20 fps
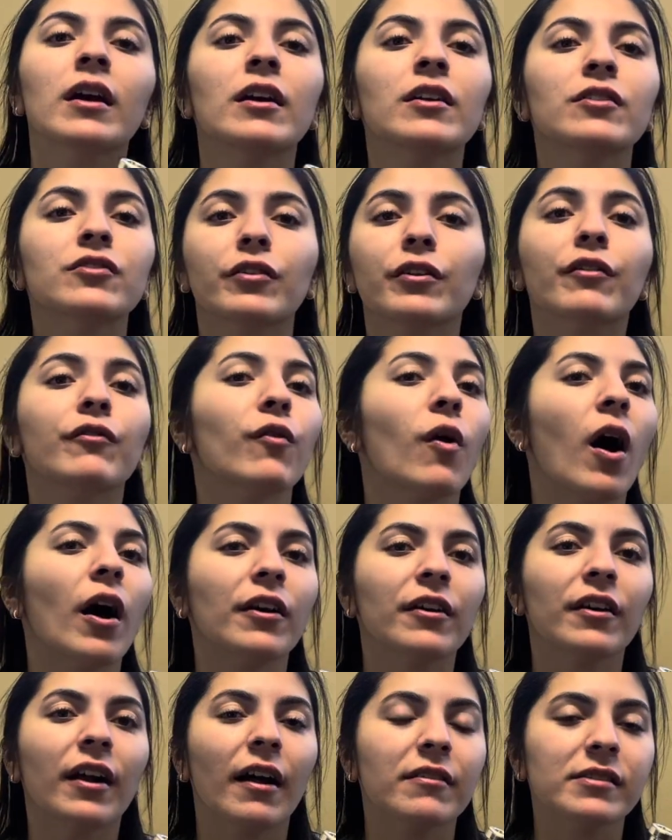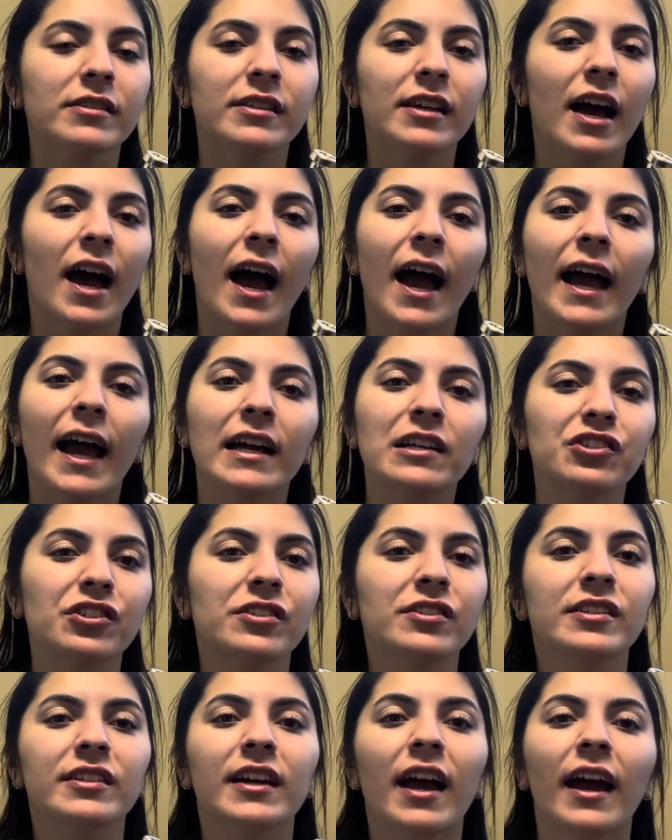drink of water outside,
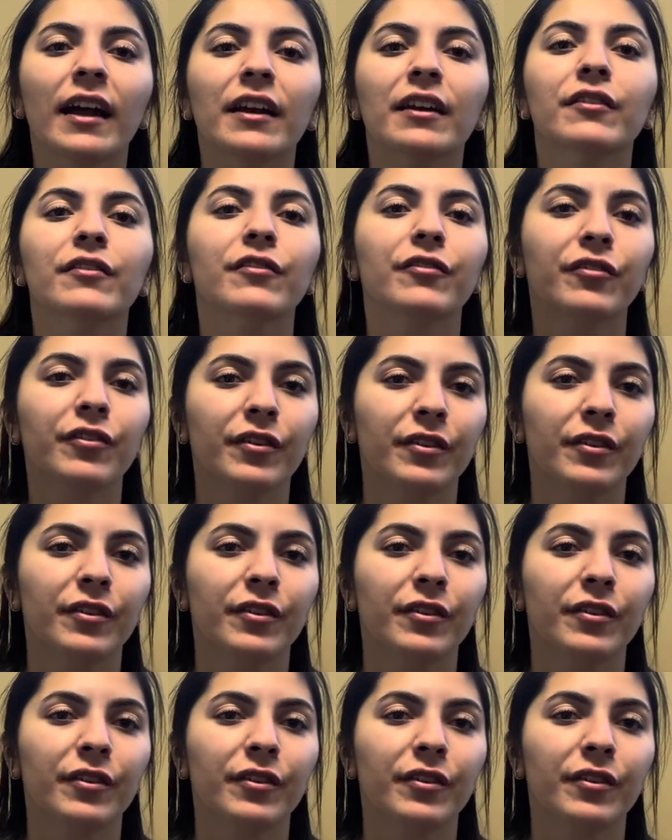just to kind of,